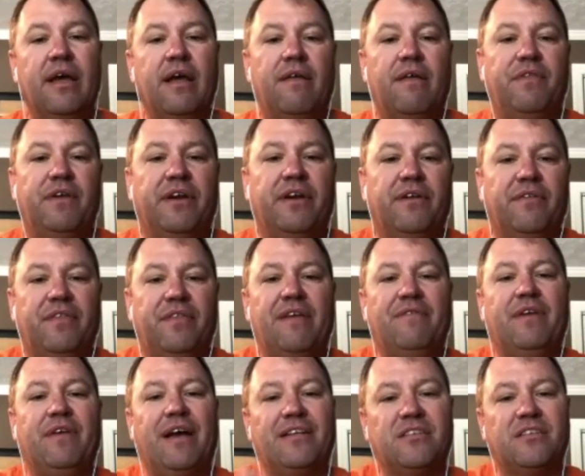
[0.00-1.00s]
They're they've
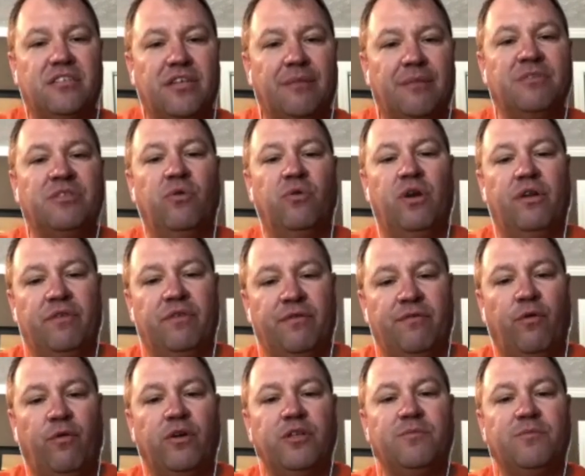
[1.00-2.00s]
got some sort of
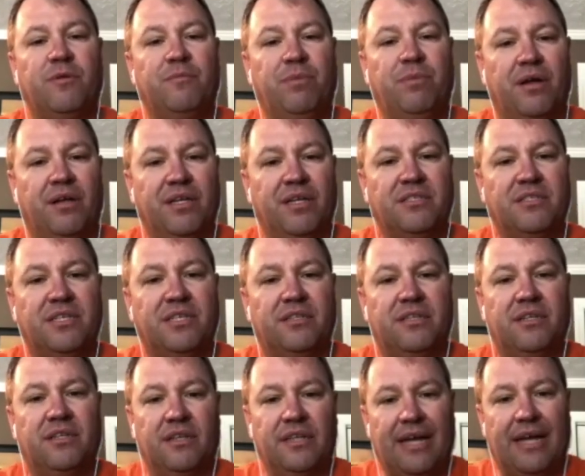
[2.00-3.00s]
enforcement policy that
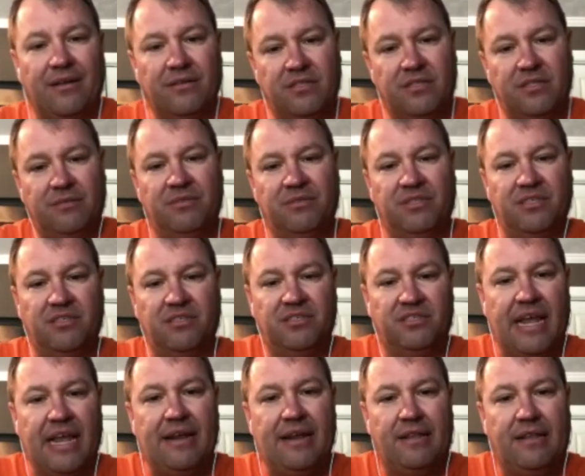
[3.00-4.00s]
allows them to
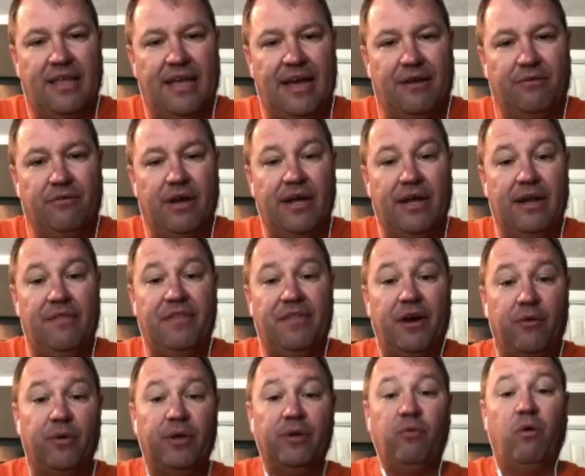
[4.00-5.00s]
state that, right? And they're
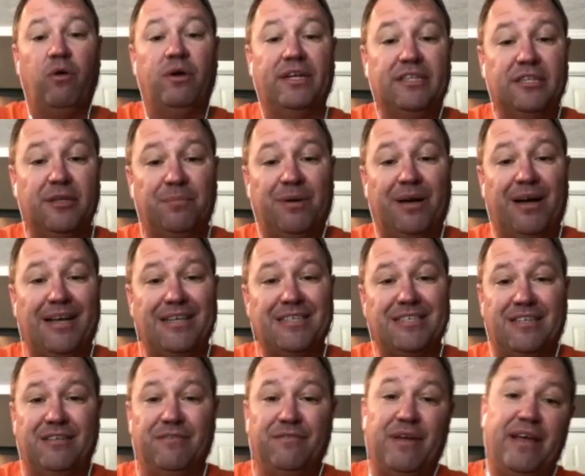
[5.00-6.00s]
rewarding the
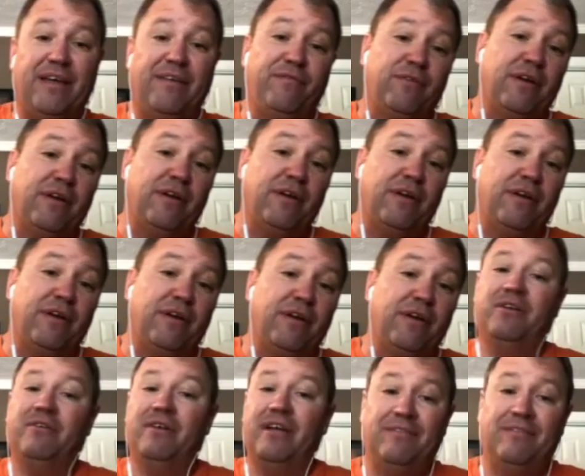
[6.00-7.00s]
positive. Hey, for every day we
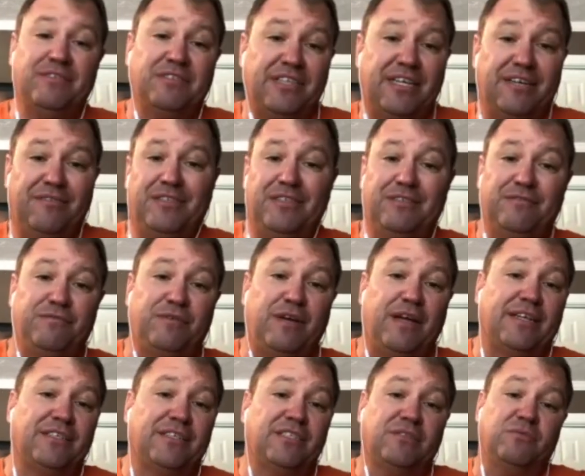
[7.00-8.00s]
don't have a safety
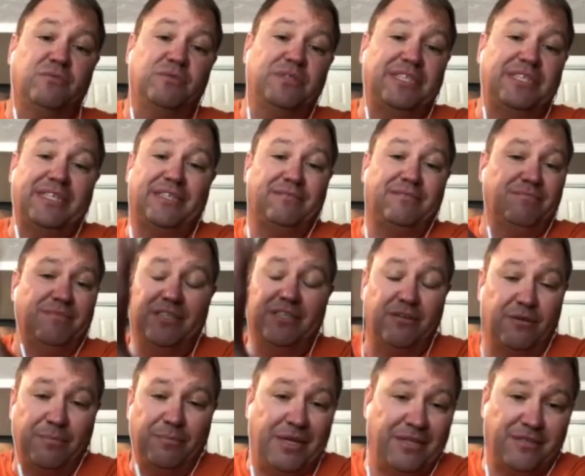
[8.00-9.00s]
infraction, we get you know a
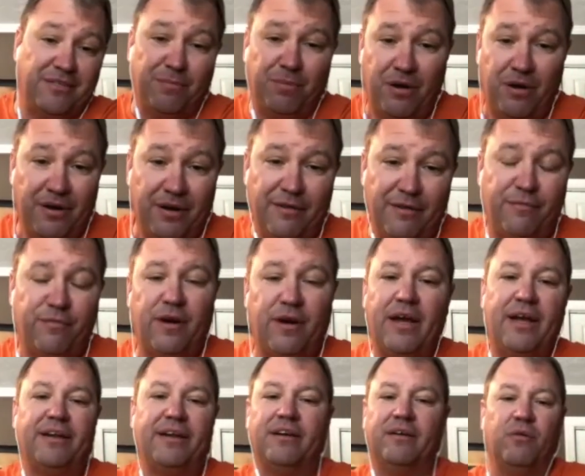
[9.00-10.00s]
pizza party on
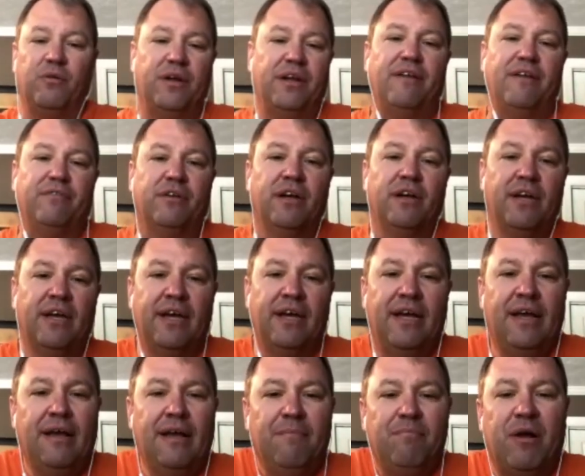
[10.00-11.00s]
Friday or whatever.
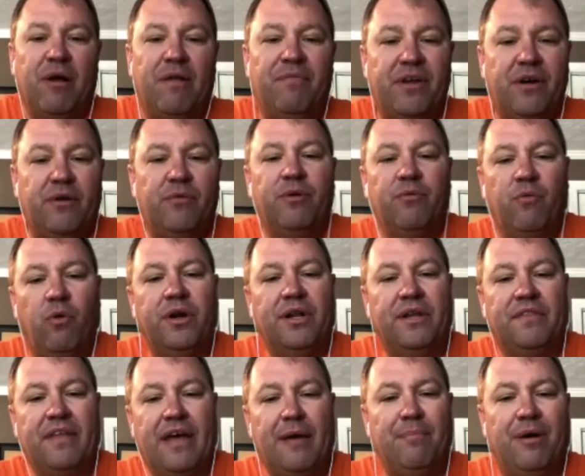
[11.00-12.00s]
Yeah. But they're rewarding
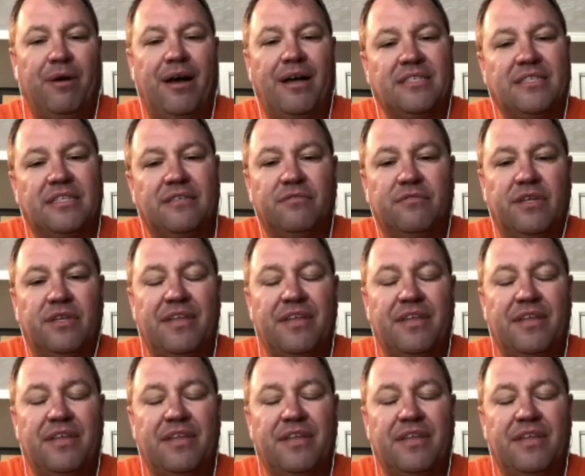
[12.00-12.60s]
that positively.